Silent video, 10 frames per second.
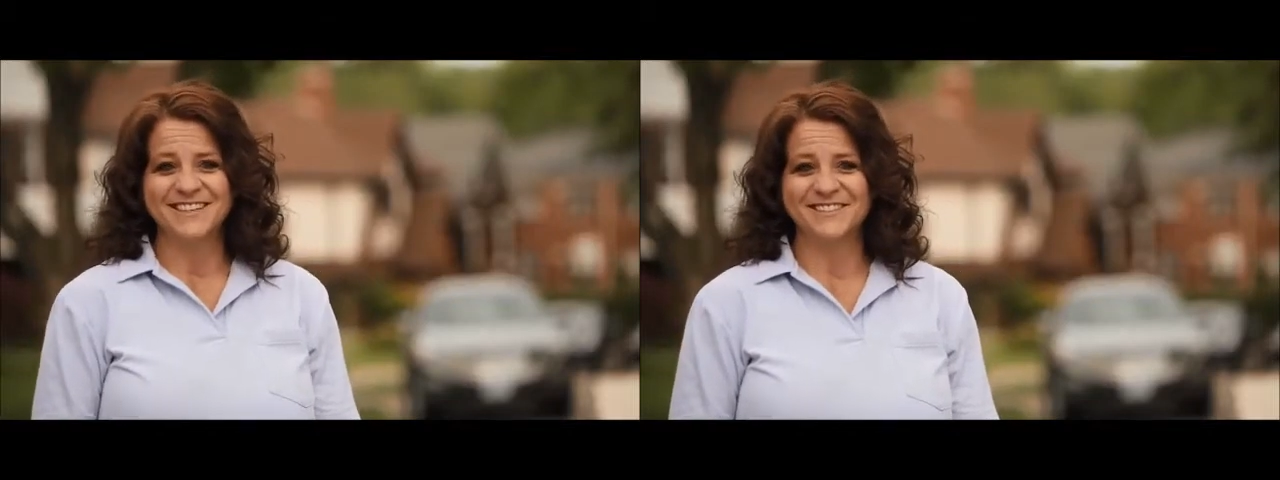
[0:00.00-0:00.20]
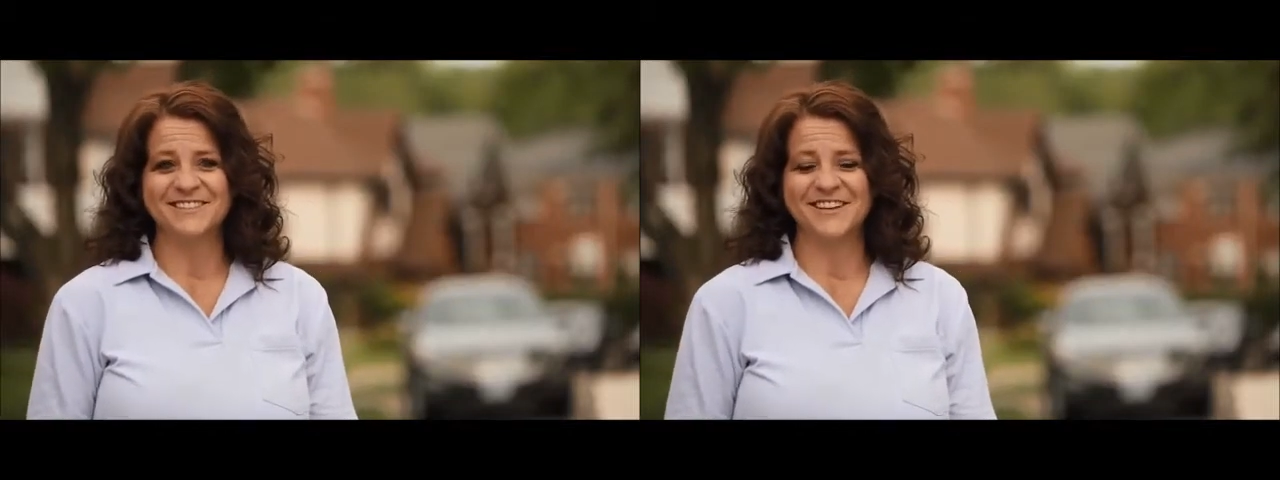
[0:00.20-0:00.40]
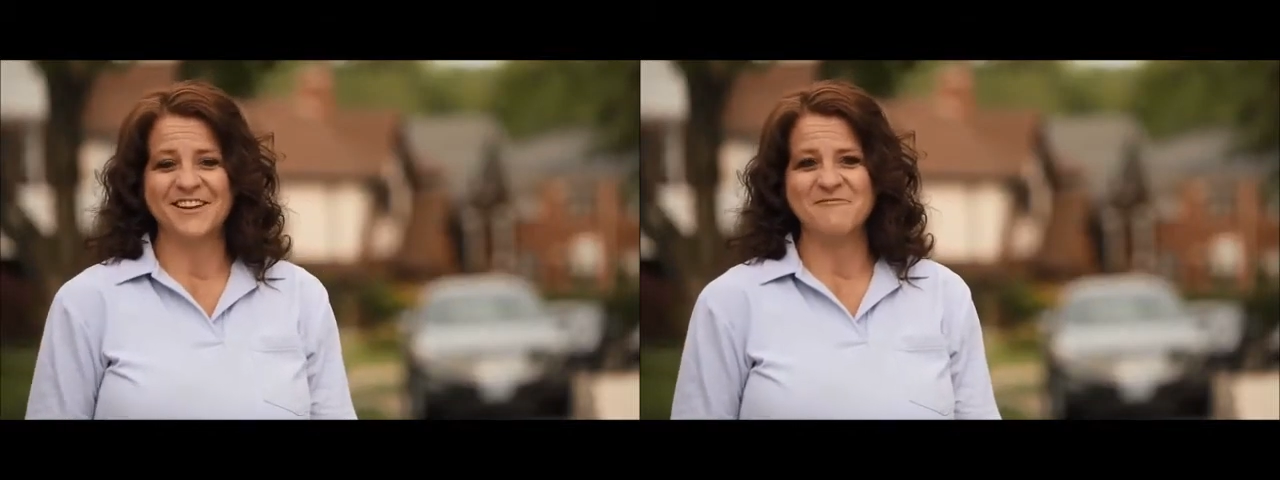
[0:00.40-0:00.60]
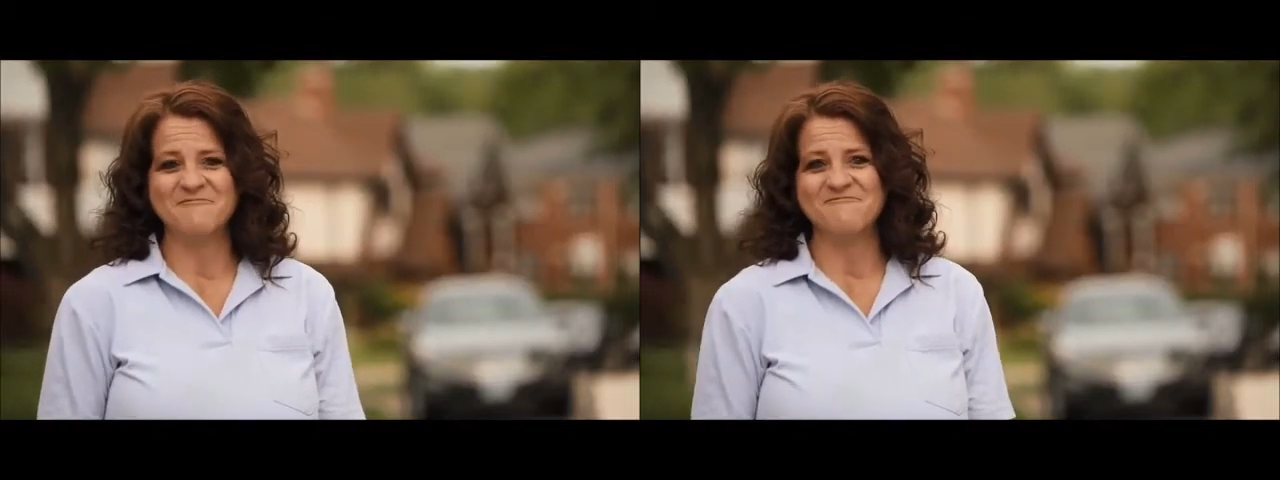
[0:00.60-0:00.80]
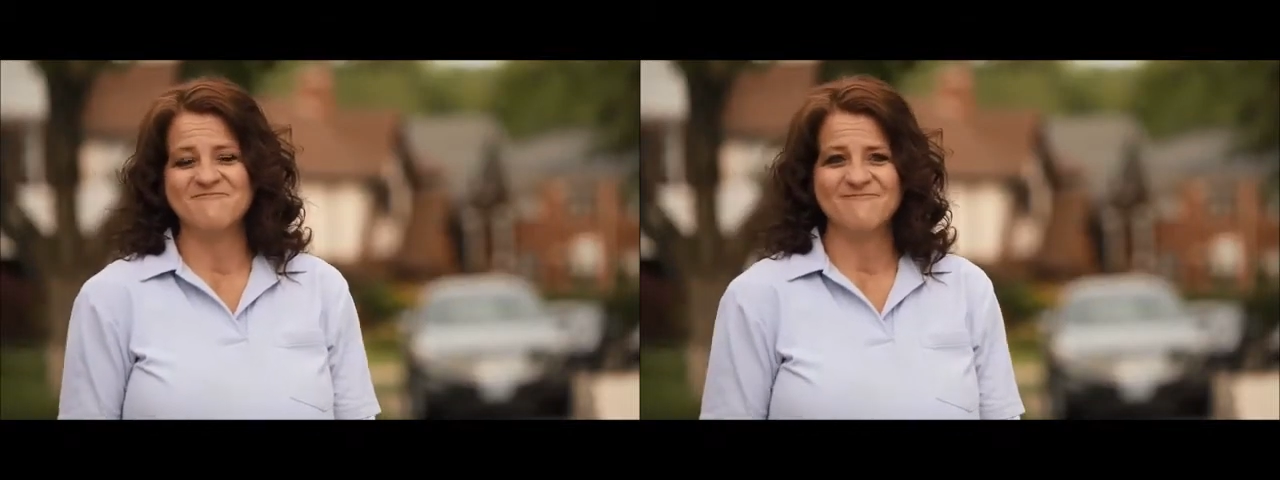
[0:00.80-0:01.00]
It's
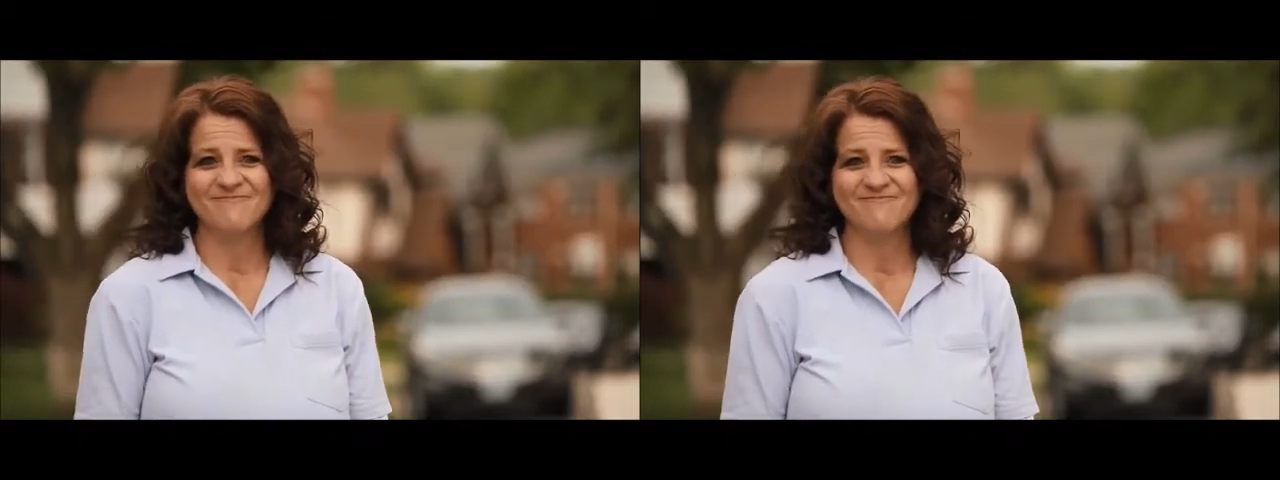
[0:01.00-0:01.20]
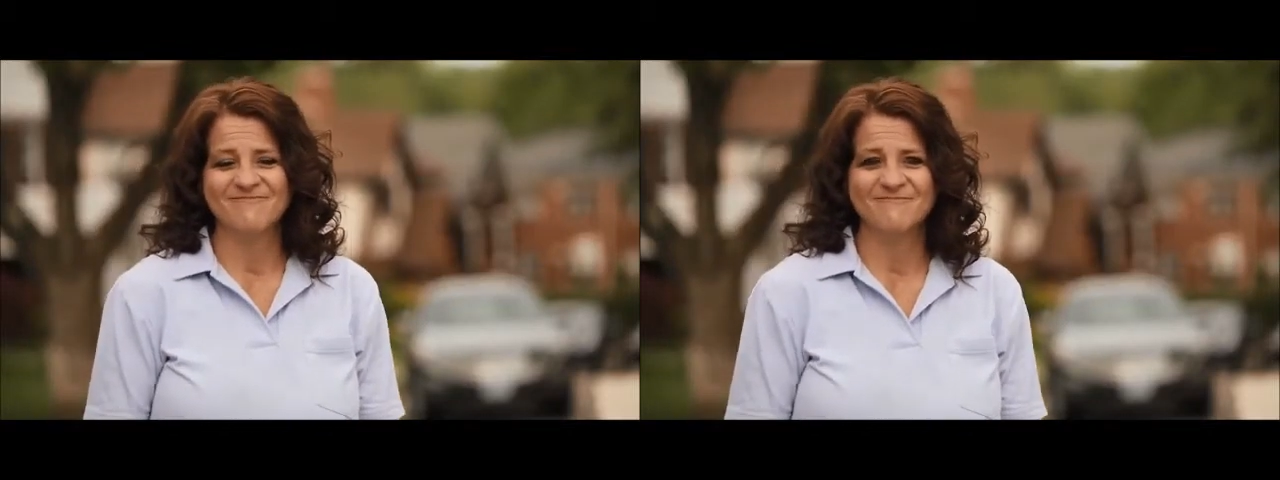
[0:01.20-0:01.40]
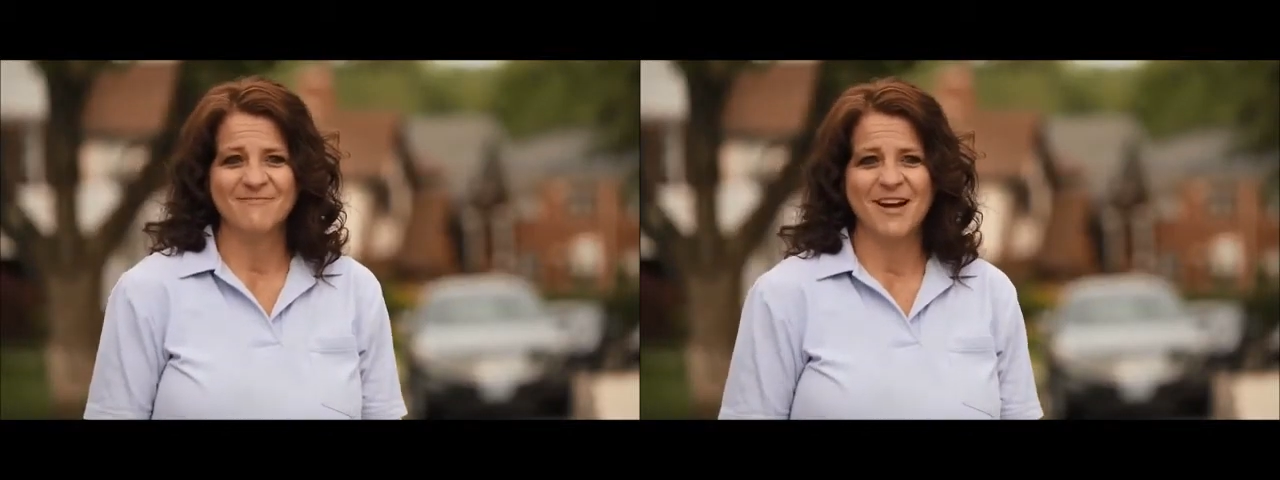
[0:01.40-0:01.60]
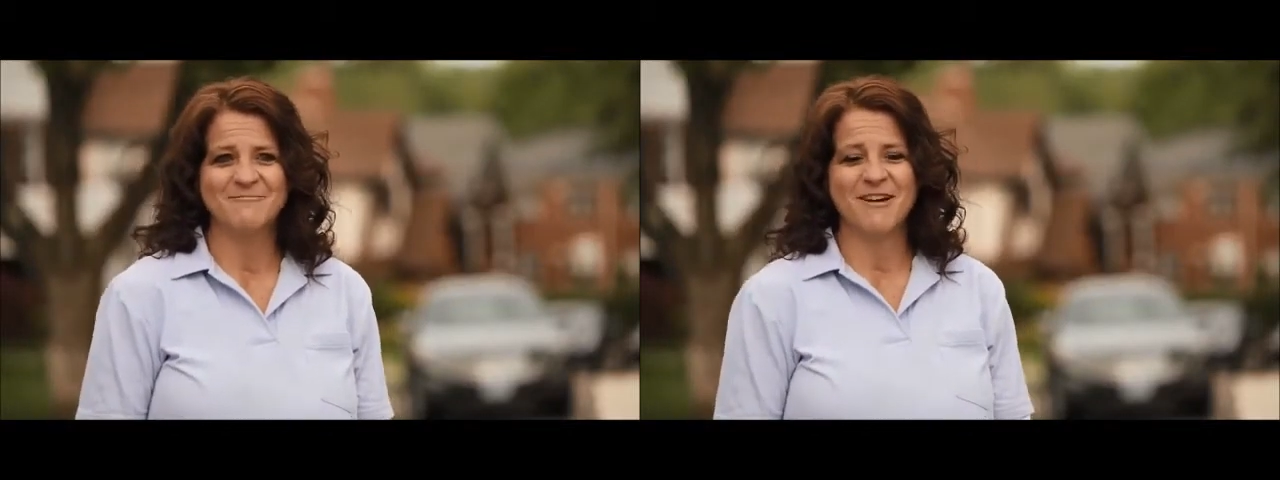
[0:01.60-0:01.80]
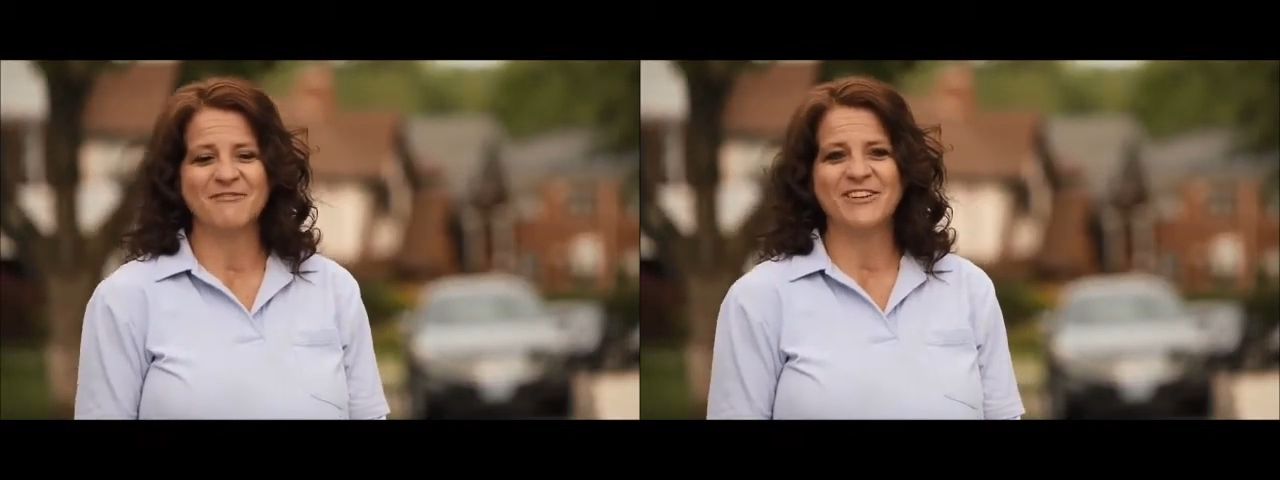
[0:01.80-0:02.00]

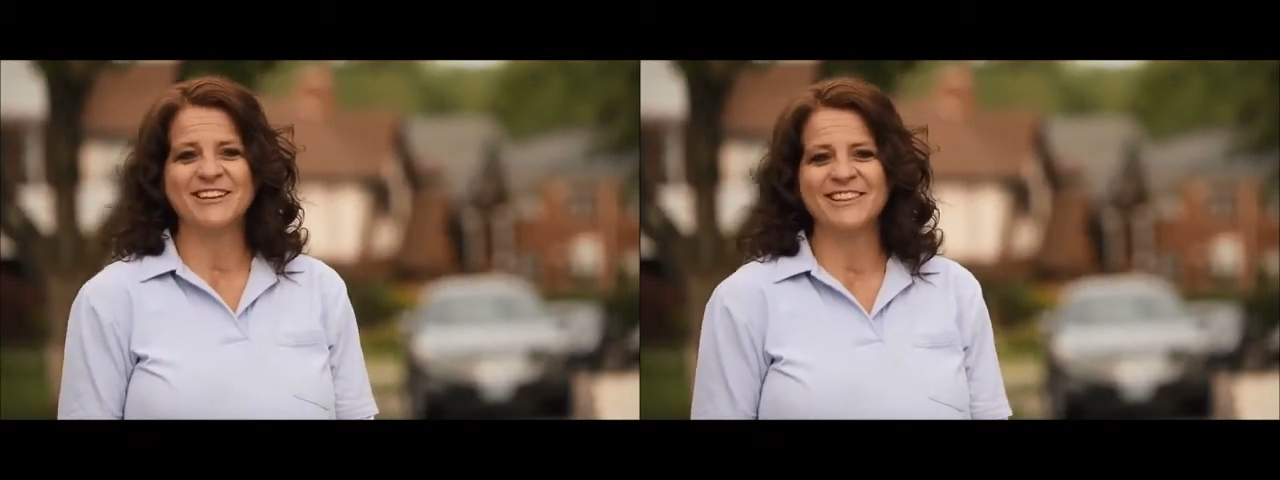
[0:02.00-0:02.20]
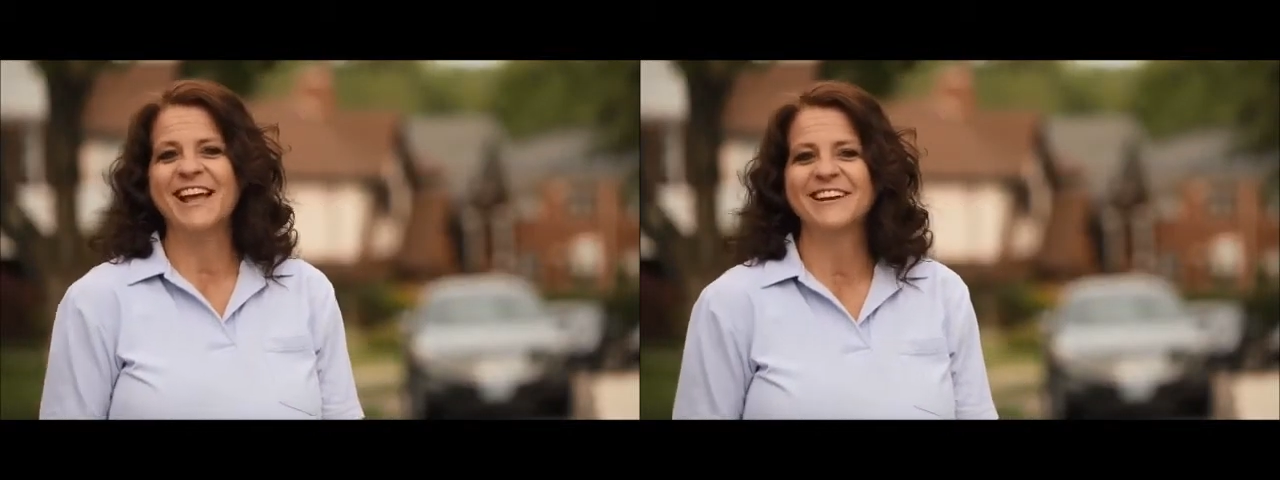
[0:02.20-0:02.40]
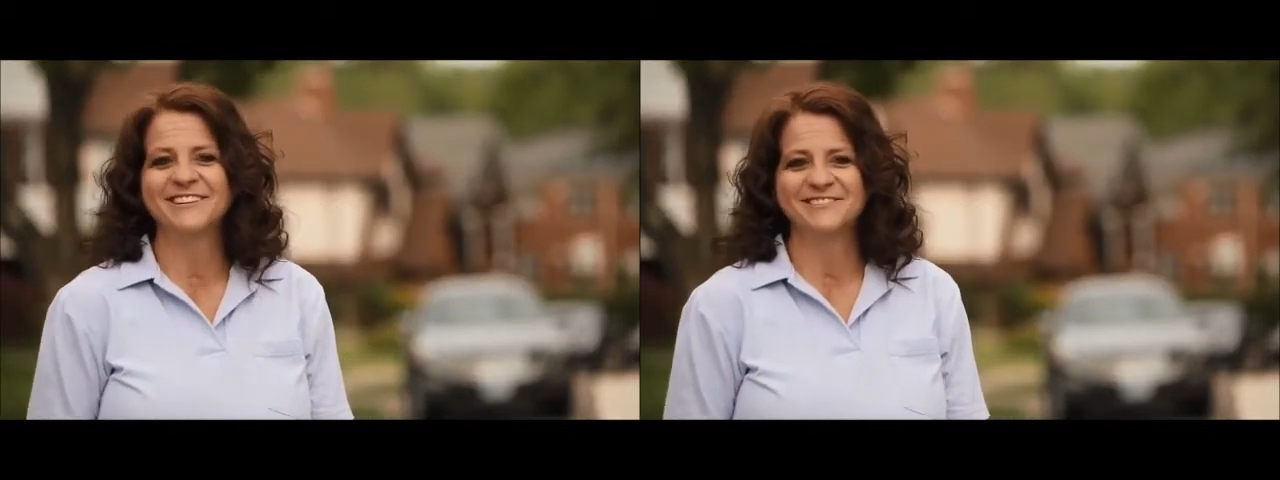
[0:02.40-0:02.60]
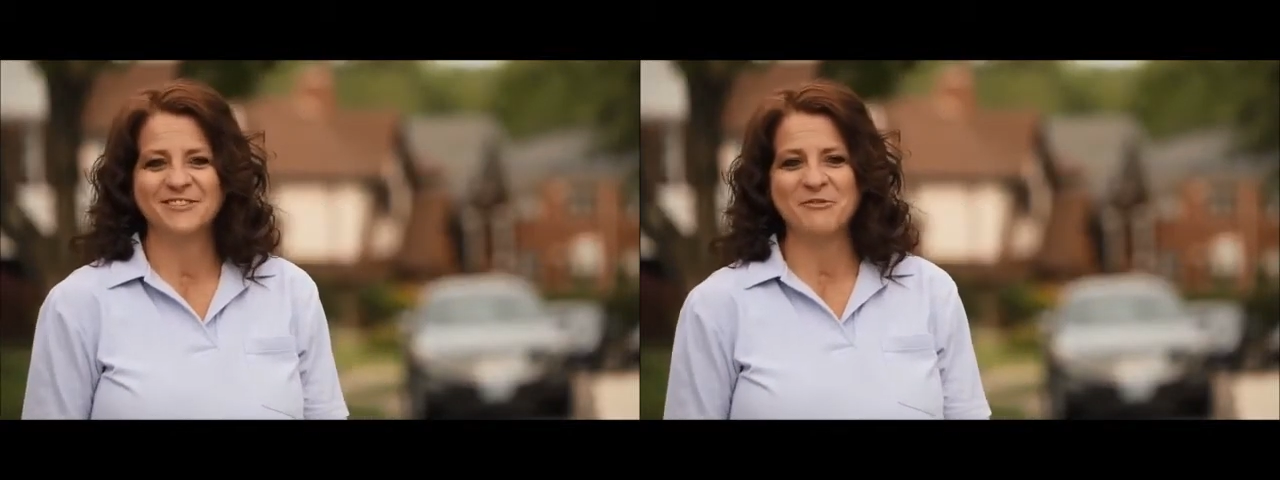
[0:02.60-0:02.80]
my feet thank